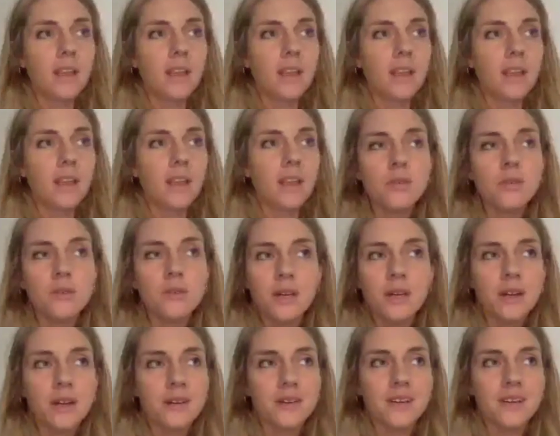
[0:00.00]
And
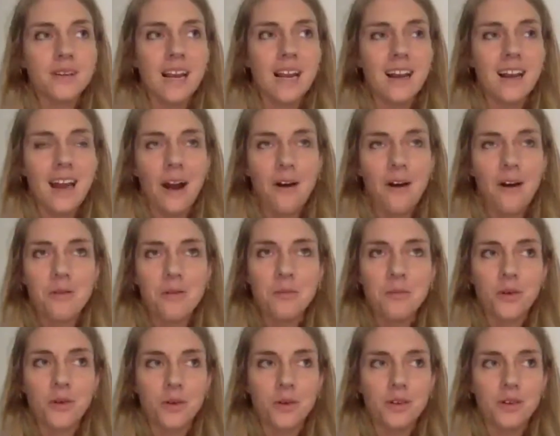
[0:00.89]
then we could
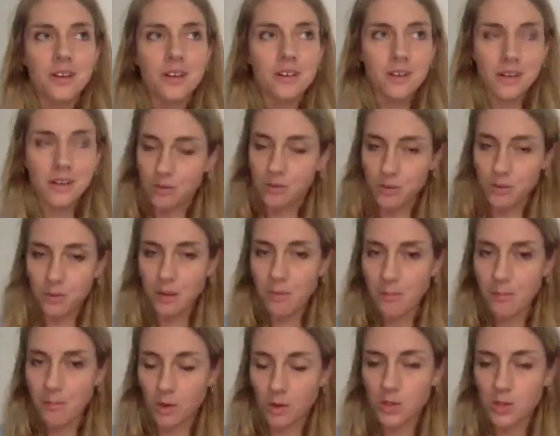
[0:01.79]
allow more, you know, it
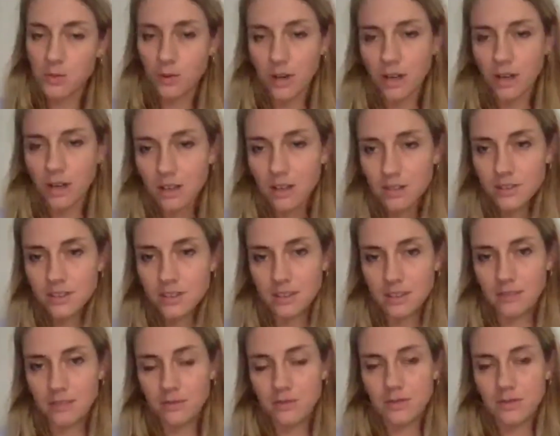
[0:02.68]
would be much more
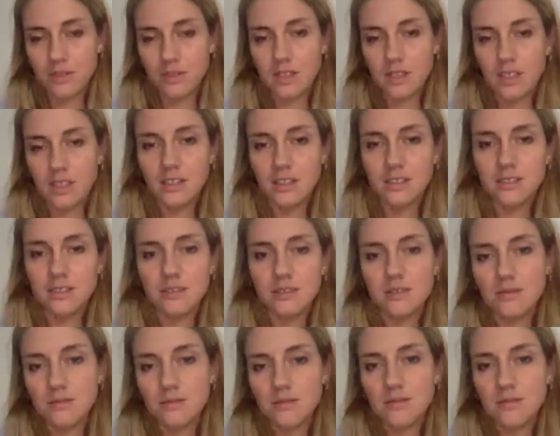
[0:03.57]
inclusive.
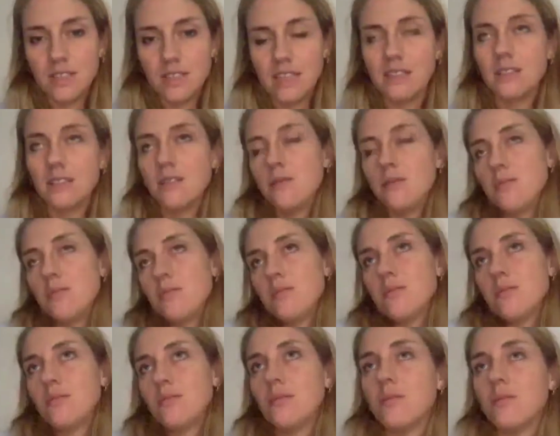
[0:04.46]
Uh, then,
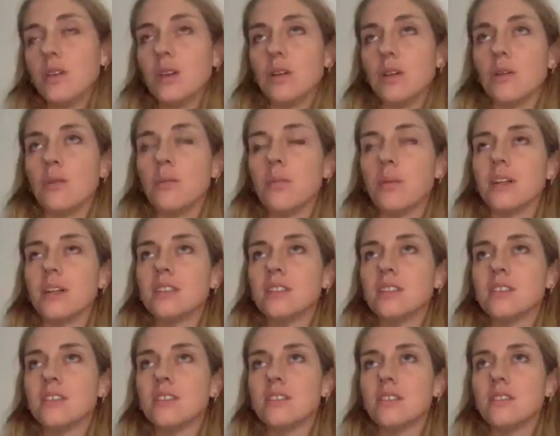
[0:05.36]
you know,
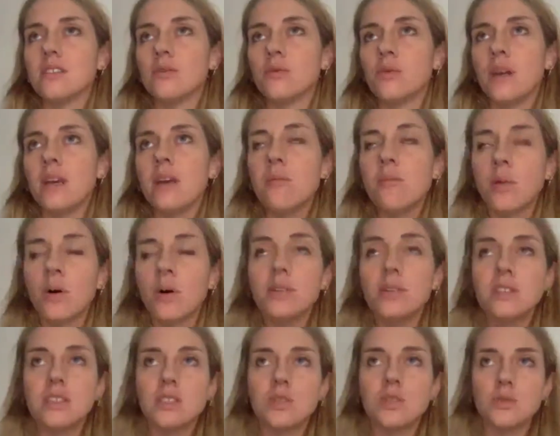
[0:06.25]
but we
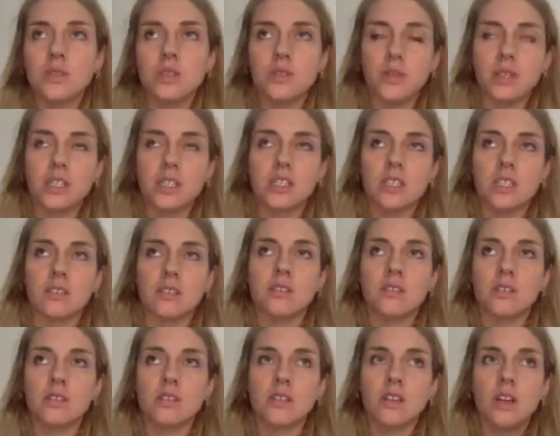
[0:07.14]
impose these
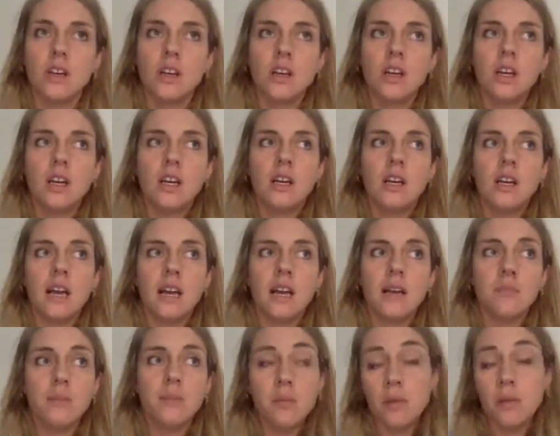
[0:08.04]
restrictions,
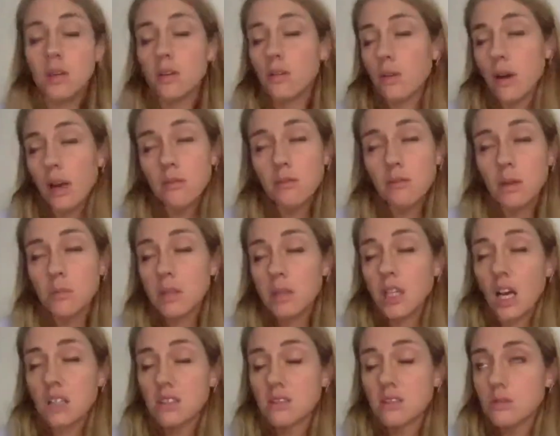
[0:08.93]
and maybe you're right. Maybe
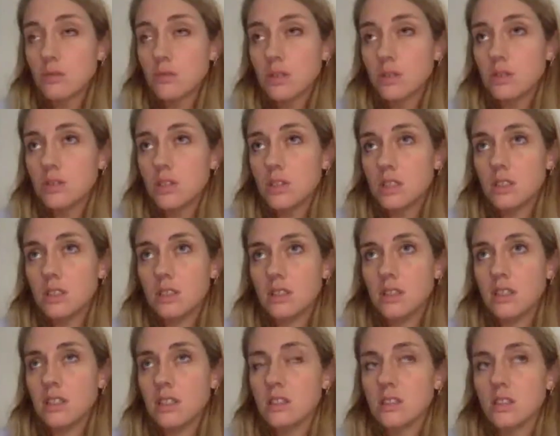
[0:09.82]
it has to do with
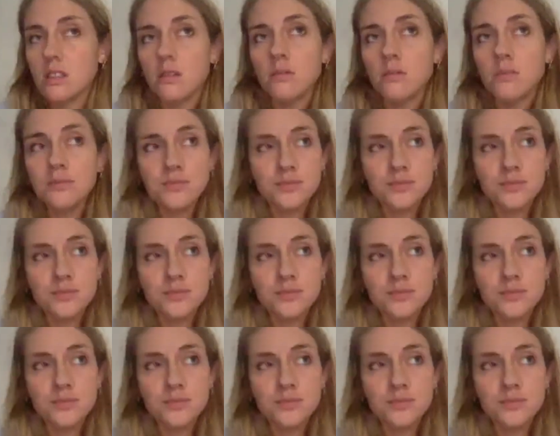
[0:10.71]
utilitarianism.